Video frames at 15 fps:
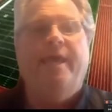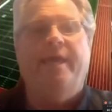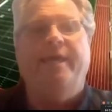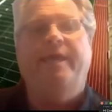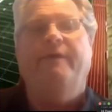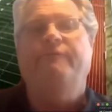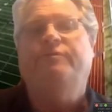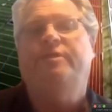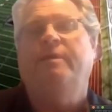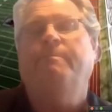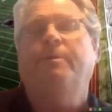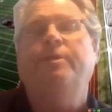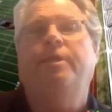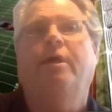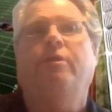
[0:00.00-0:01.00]
It gives
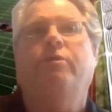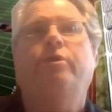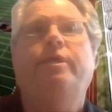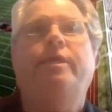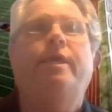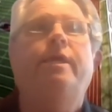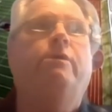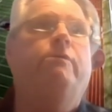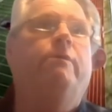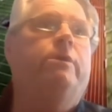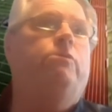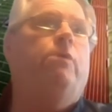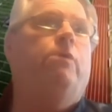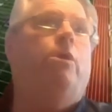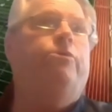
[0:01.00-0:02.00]
him another year
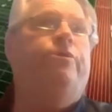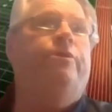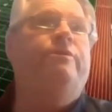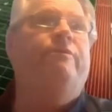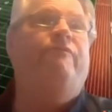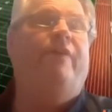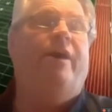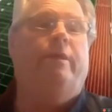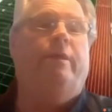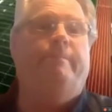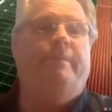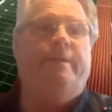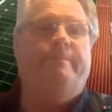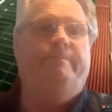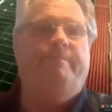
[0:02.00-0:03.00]
of growth and
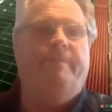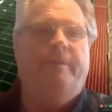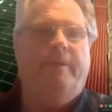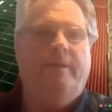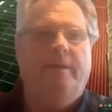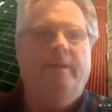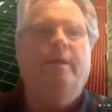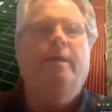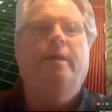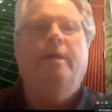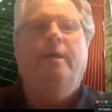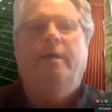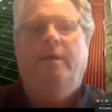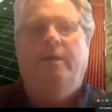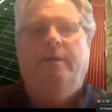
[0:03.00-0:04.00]
development,
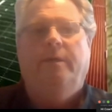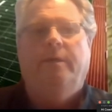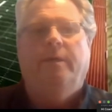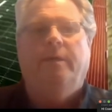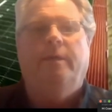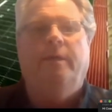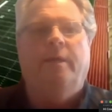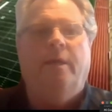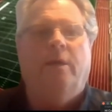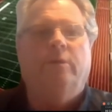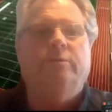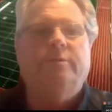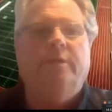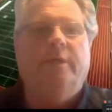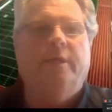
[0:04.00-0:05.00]

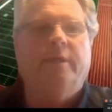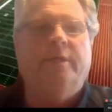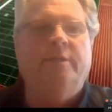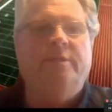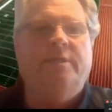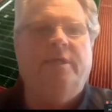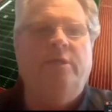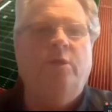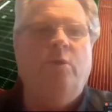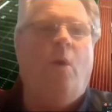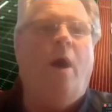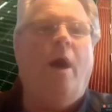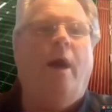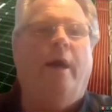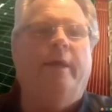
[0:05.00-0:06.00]
to continue
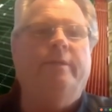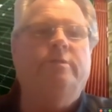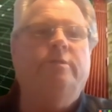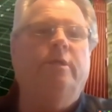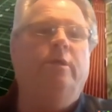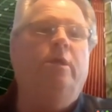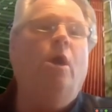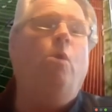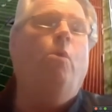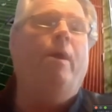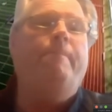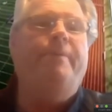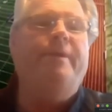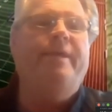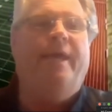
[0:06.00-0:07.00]
on, to go
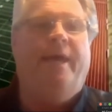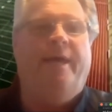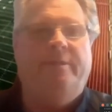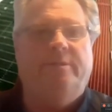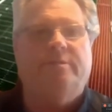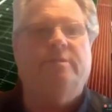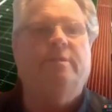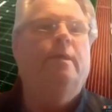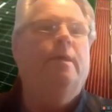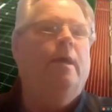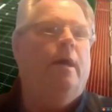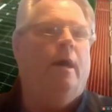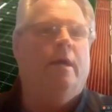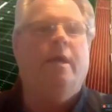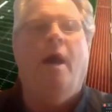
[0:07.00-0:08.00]
up against
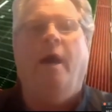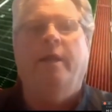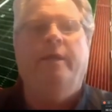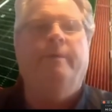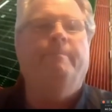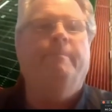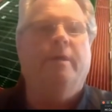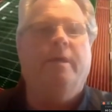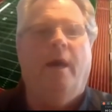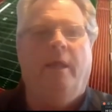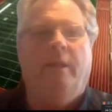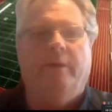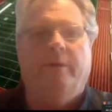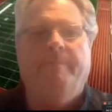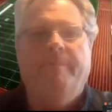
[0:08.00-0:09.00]
a Connor
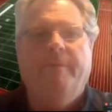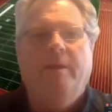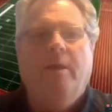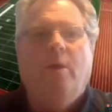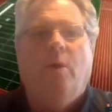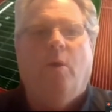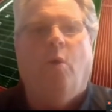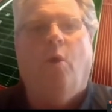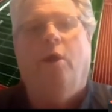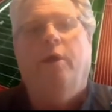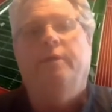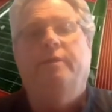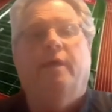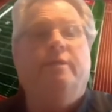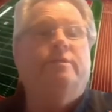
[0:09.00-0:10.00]
McCullough.
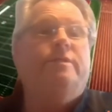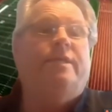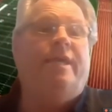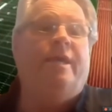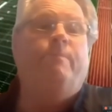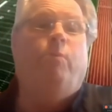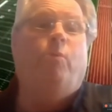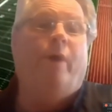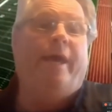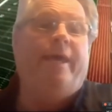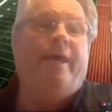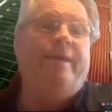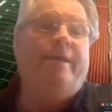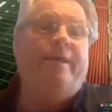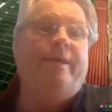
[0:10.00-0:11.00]
Or does Kipway
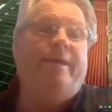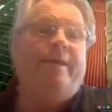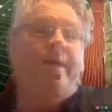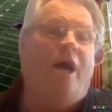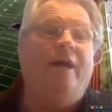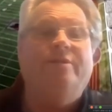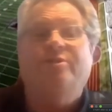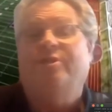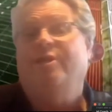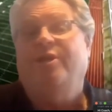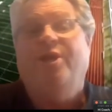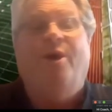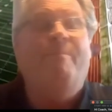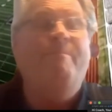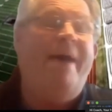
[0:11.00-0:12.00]

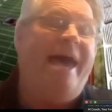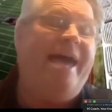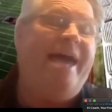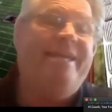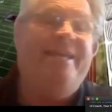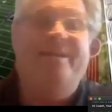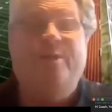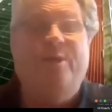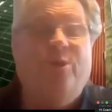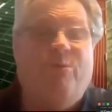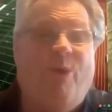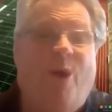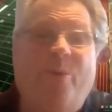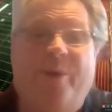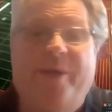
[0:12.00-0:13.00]
Johnson come back into
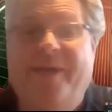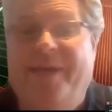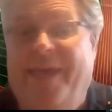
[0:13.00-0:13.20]
throwing